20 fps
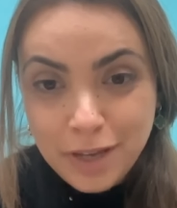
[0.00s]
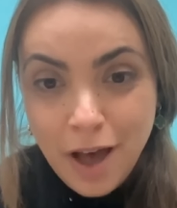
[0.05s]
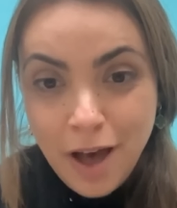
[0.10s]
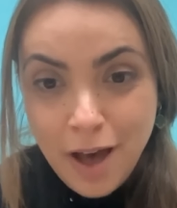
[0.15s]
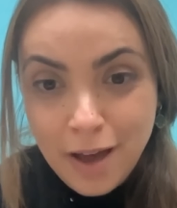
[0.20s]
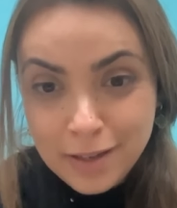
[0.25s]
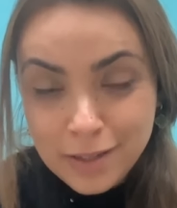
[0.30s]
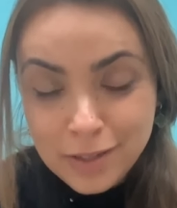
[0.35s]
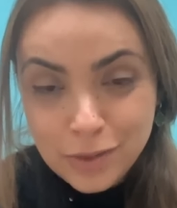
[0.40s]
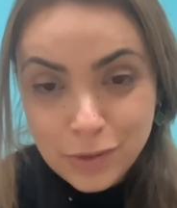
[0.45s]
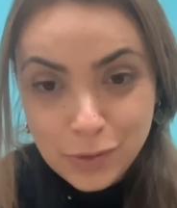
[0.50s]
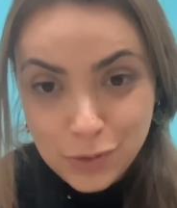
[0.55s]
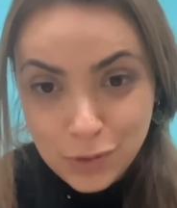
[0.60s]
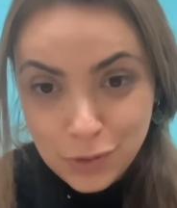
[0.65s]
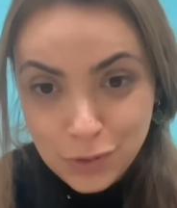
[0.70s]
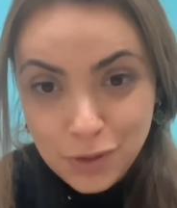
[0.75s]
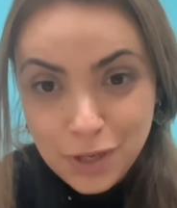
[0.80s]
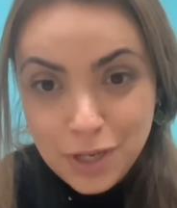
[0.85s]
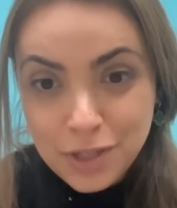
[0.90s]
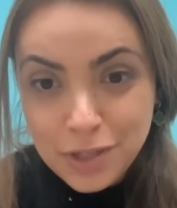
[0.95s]
the highest
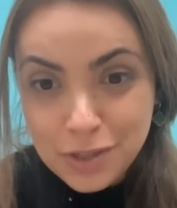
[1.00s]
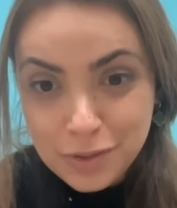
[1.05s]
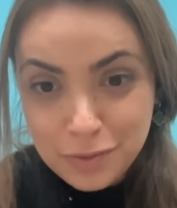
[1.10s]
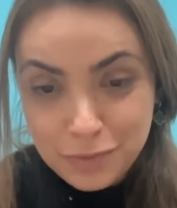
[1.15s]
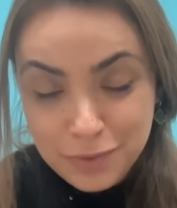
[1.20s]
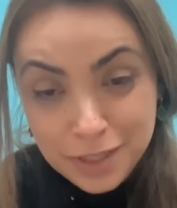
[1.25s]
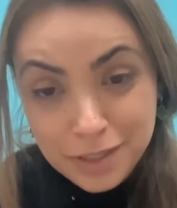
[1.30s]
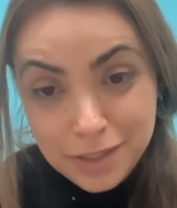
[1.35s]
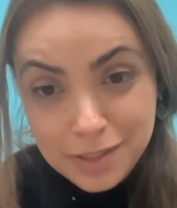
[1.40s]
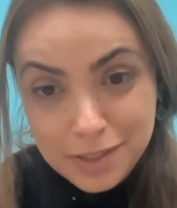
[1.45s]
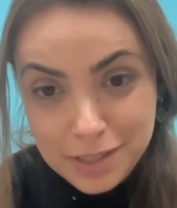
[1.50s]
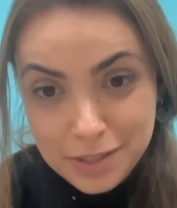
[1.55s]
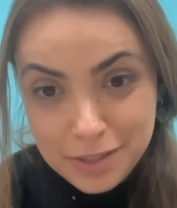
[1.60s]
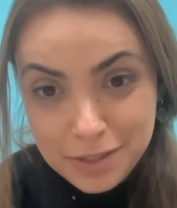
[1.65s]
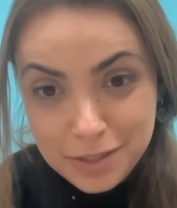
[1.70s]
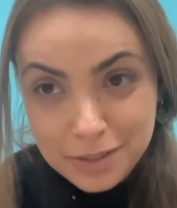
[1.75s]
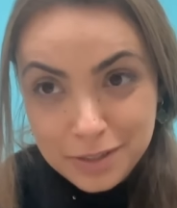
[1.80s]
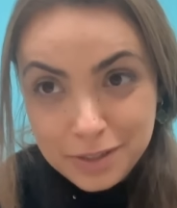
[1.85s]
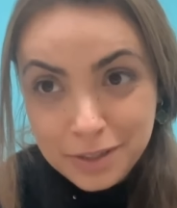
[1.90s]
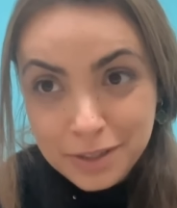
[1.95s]
concentrations of data
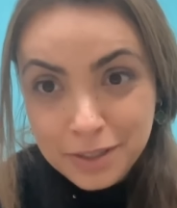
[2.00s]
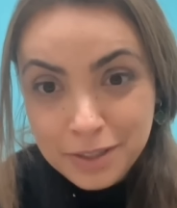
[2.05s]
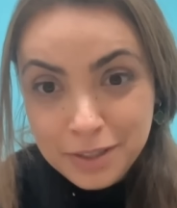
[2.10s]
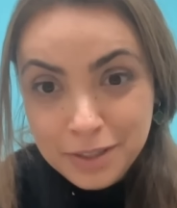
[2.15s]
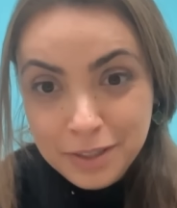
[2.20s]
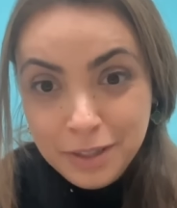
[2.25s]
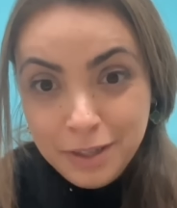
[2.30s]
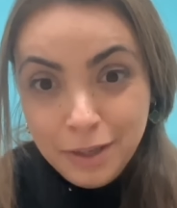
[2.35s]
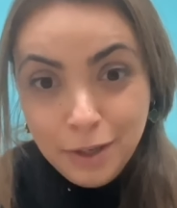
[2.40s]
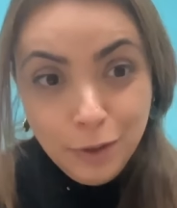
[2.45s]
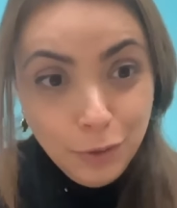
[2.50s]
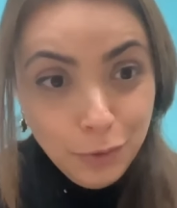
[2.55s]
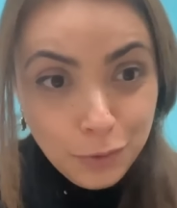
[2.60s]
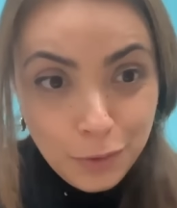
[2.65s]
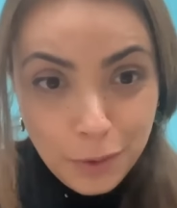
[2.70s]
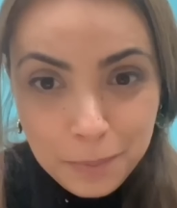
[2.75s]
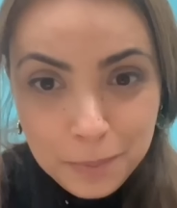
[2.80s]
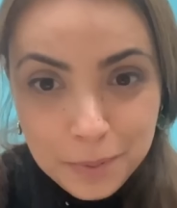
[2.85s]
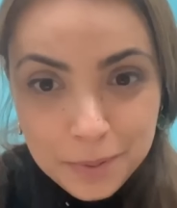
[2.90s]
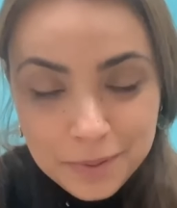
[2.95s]
center in
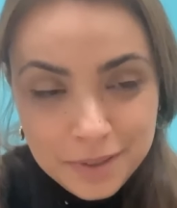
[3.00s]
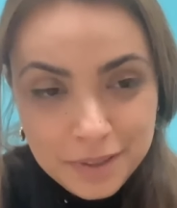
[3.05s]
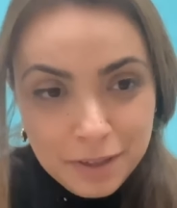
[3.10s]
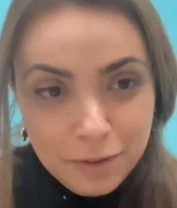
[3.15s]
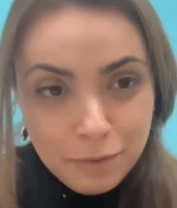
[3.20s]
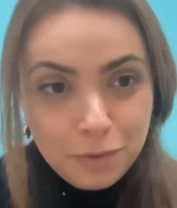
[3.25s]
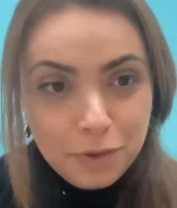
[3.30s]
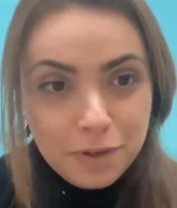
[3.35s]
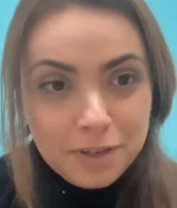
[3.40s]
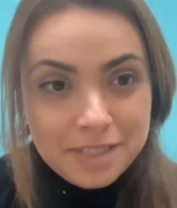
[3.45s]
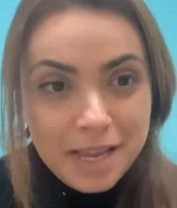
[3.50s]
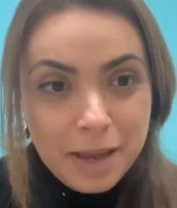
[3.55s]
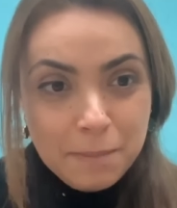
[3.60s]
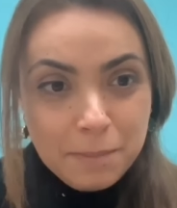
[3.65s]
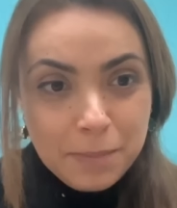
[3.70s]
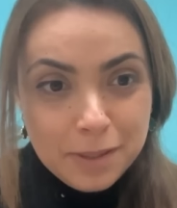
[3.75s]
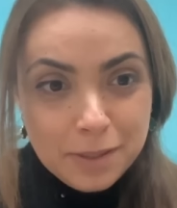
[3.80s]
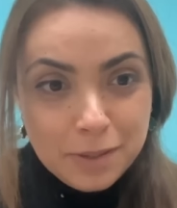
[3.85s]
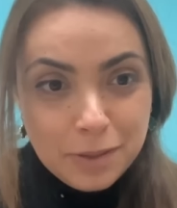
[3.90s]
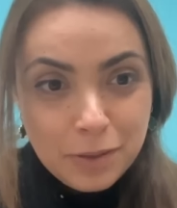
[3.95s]
Europe, for
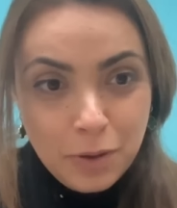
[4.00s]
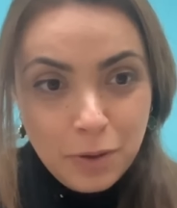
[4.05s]
example.